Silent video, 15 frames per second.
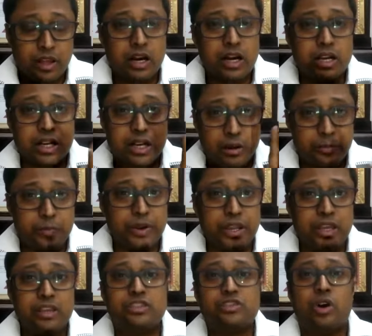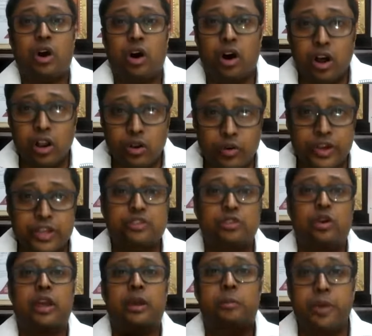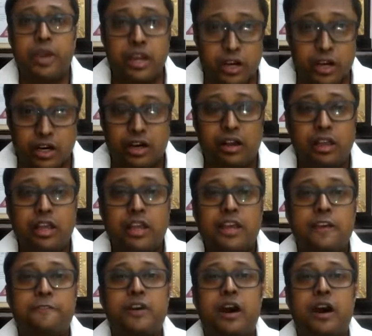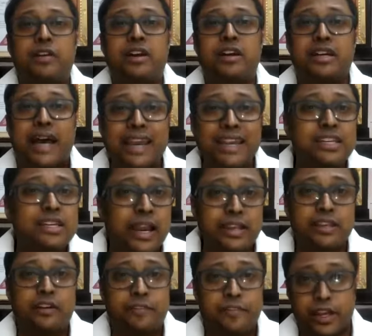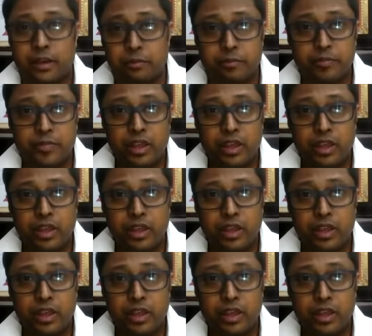A company is always growing bigger if you have a right kind of team.